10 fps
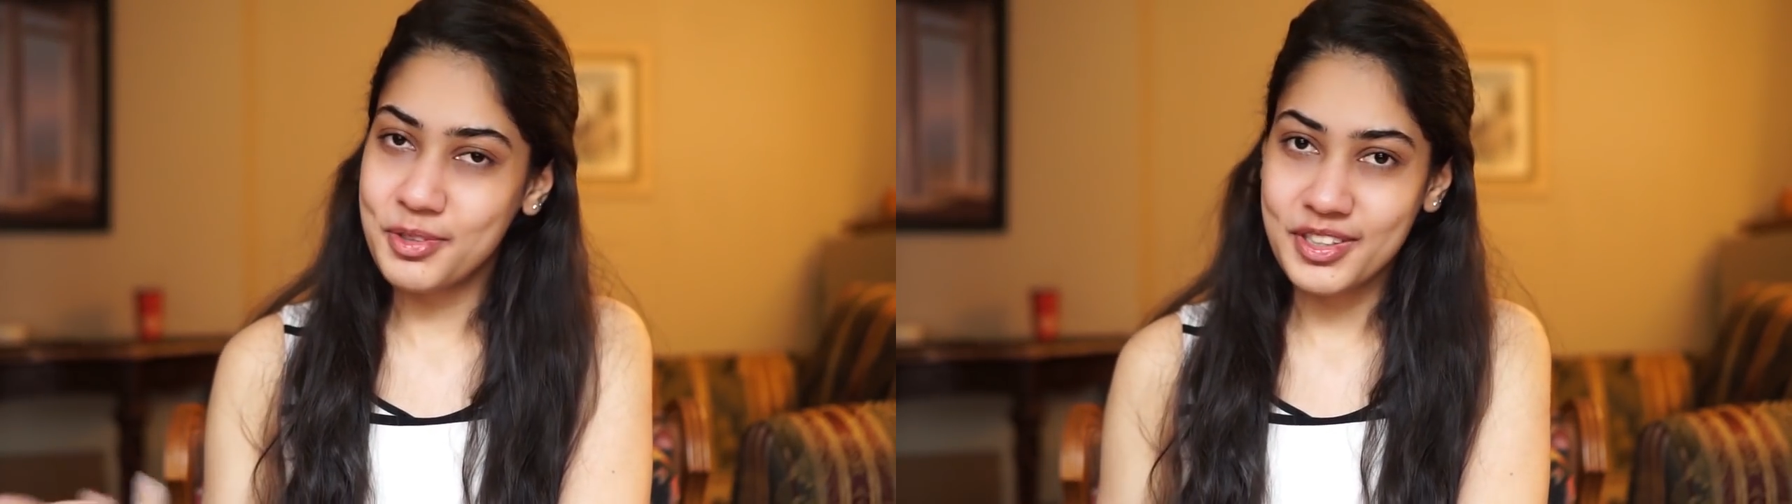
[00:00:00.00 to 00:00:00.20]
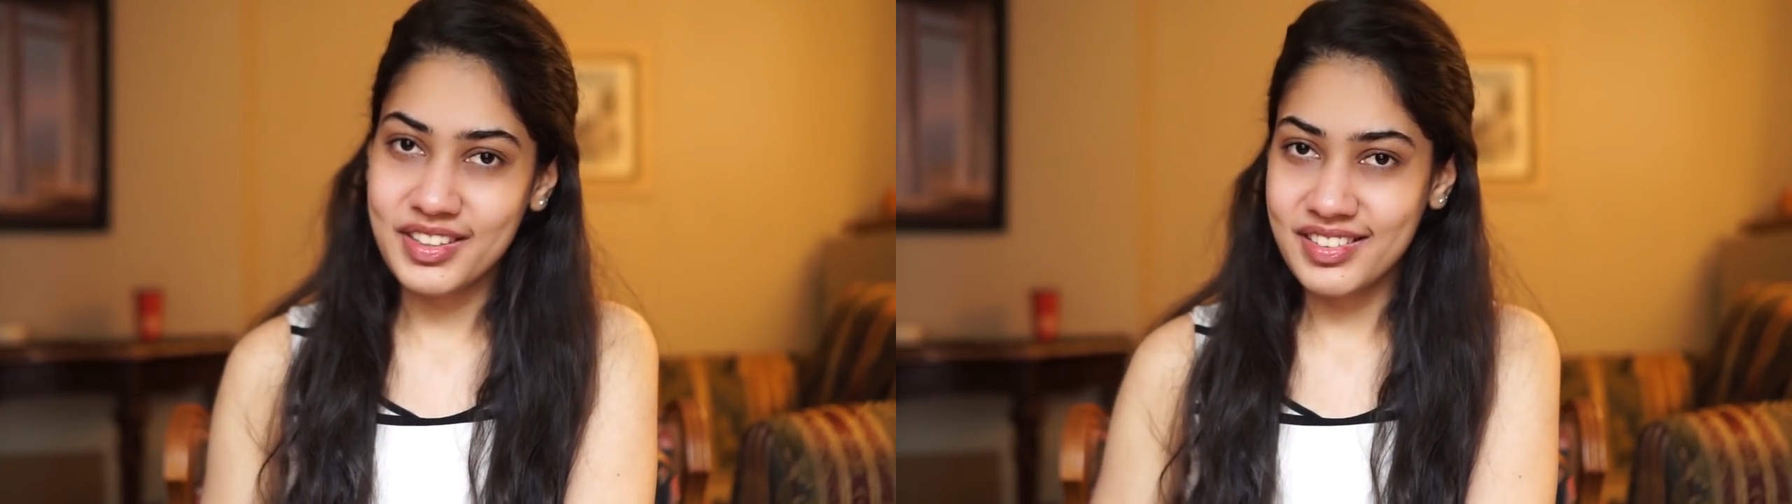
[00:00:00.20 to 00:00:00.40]

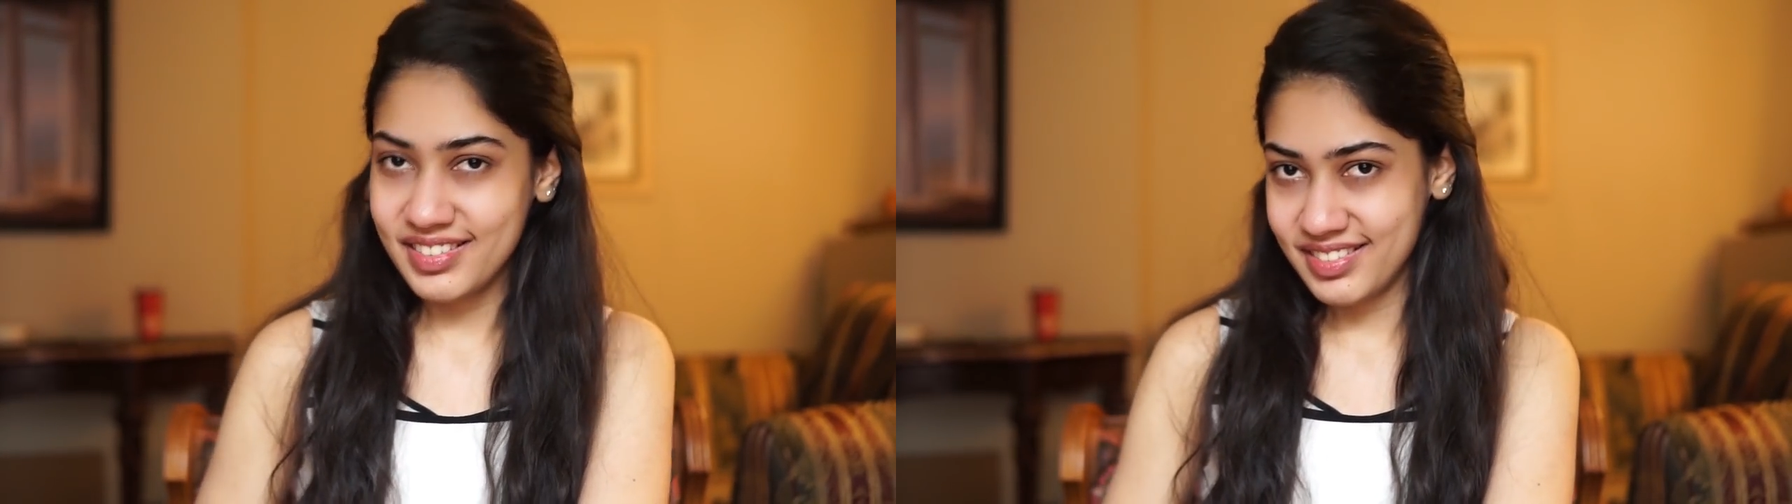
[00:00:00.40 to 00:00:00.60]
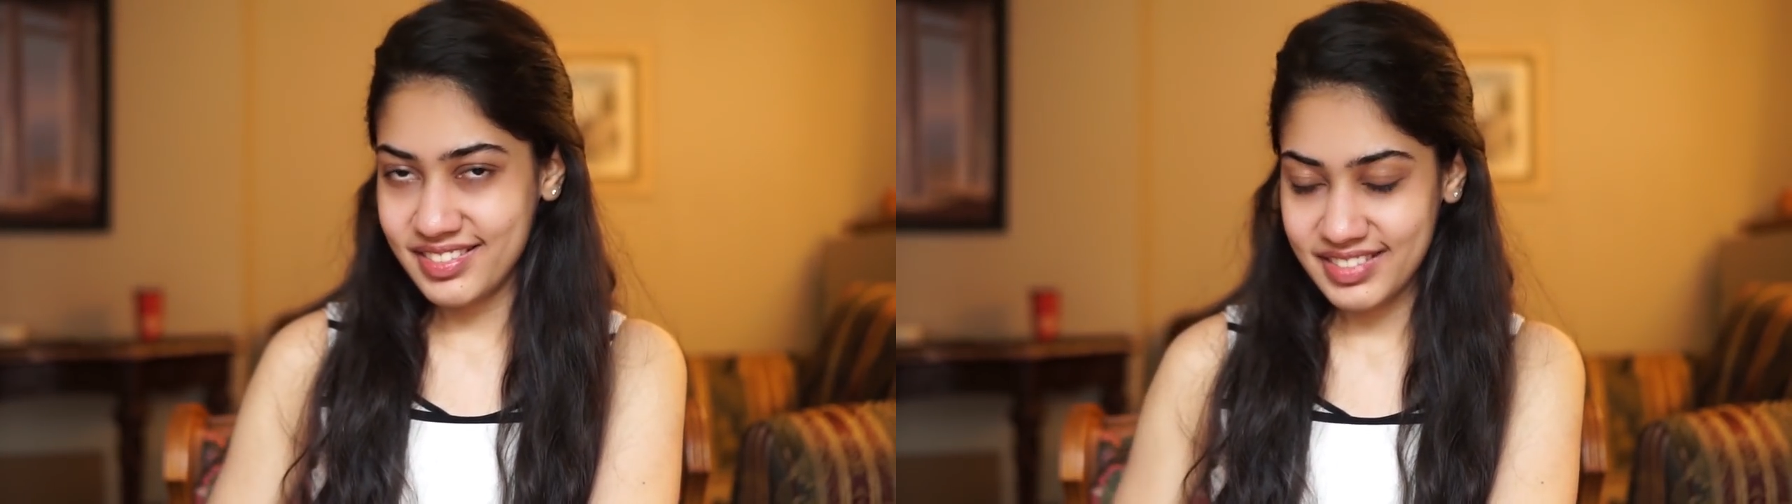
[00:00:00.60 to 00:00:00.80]
person
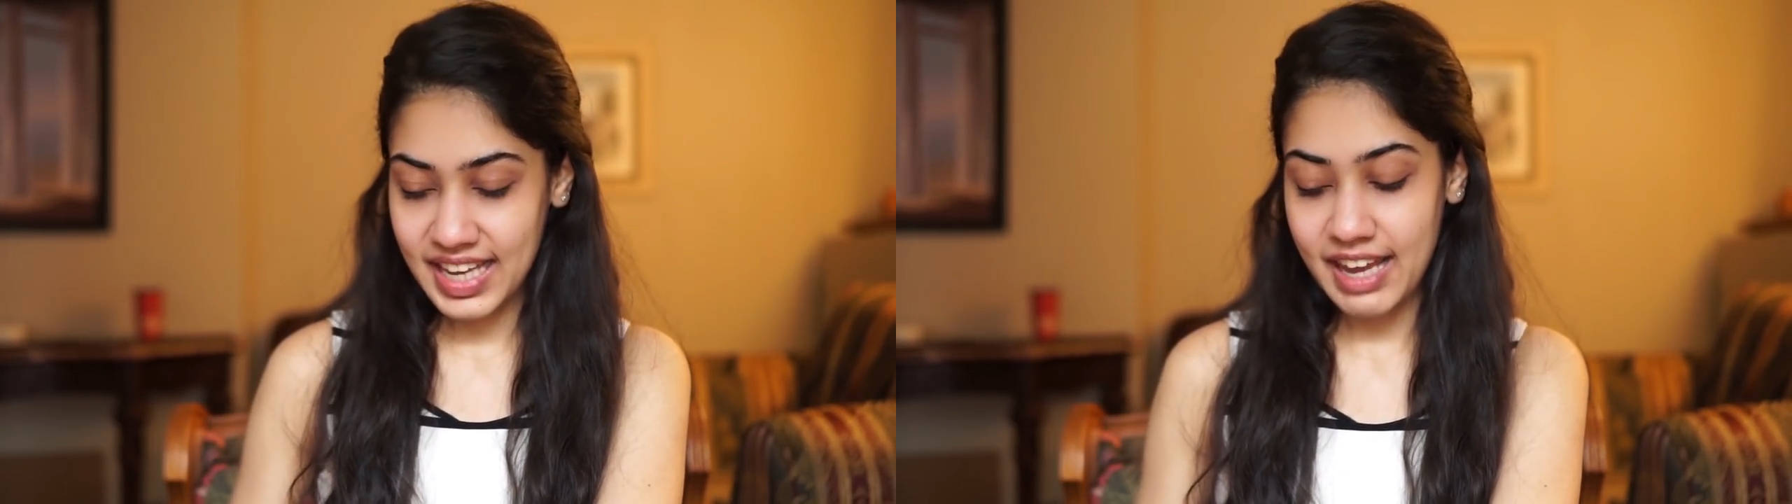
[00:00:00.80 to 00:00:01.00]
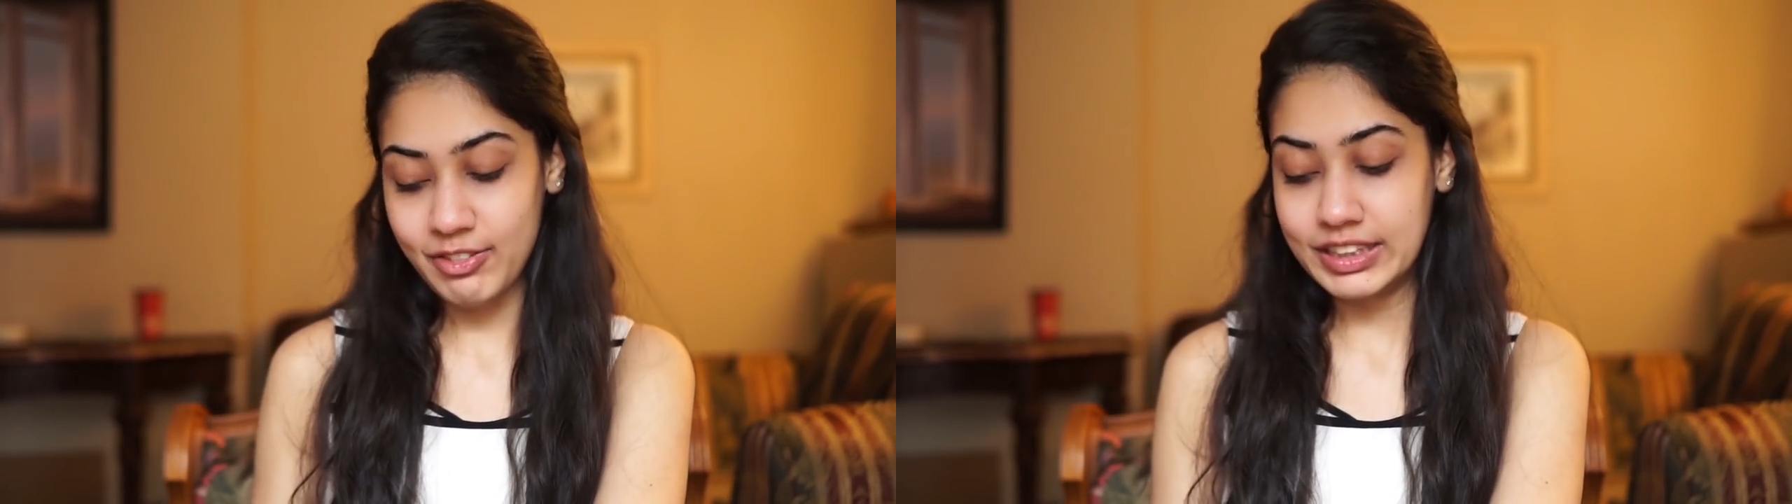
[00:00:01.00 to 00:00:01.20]

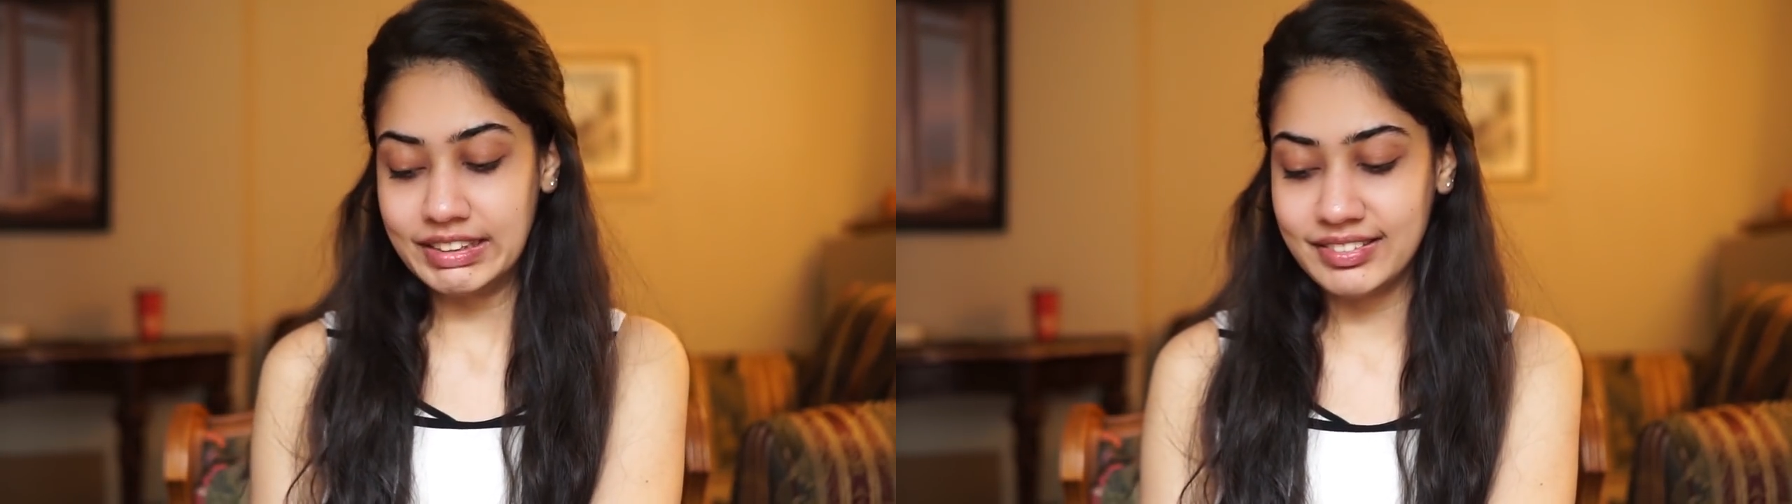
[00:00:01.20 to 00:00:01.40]
ever.